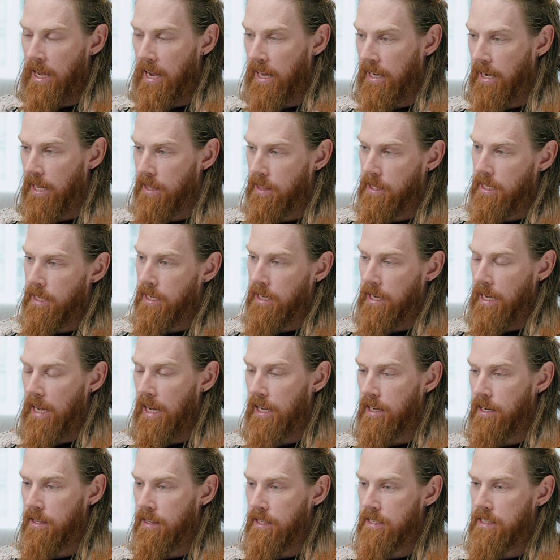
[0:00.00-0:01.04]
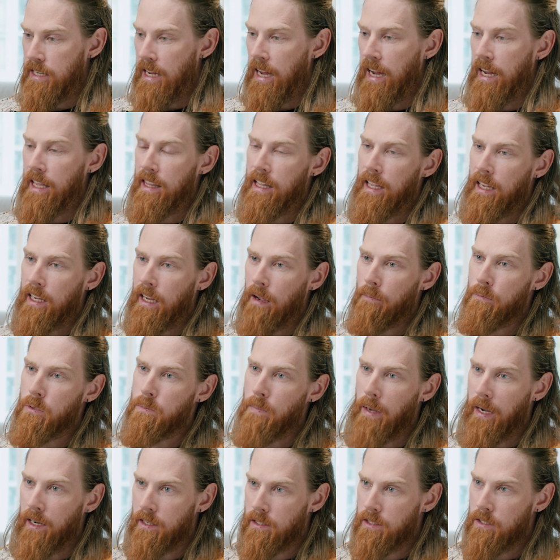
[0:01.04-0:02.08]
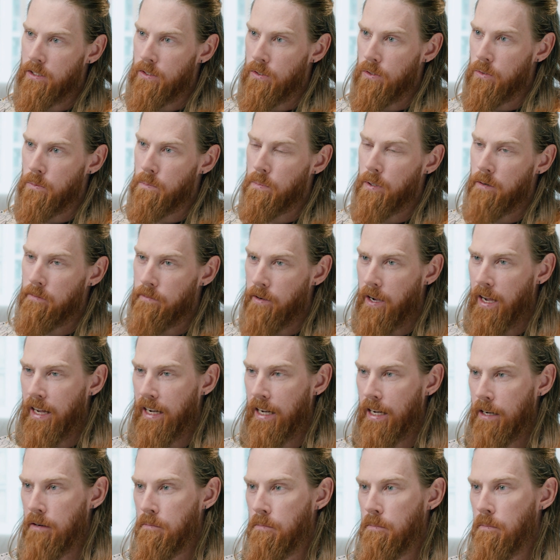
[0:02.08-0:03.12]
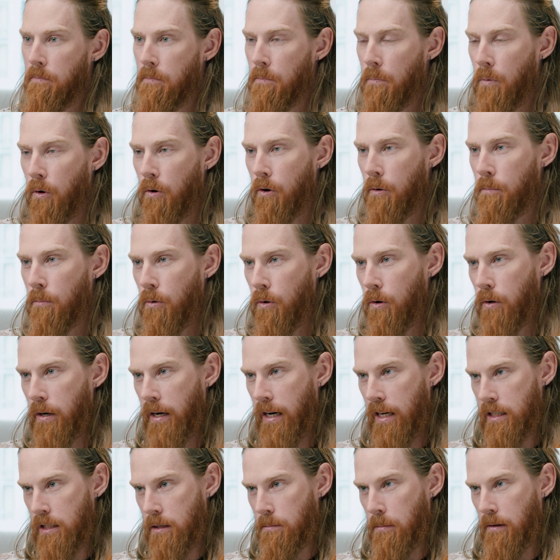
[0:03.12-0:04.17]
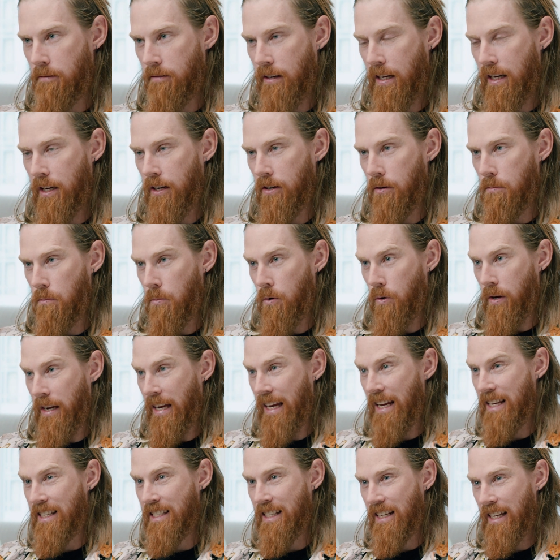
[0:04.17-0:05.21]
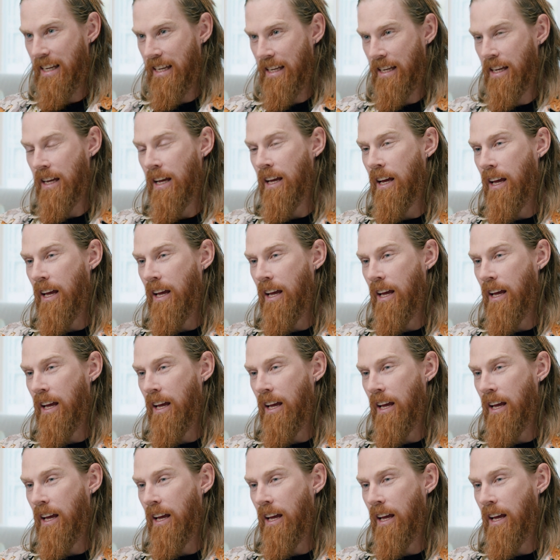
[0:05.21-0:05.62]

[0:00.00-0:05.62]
And at the end of the day, that comes back to providing more and more customer value more easily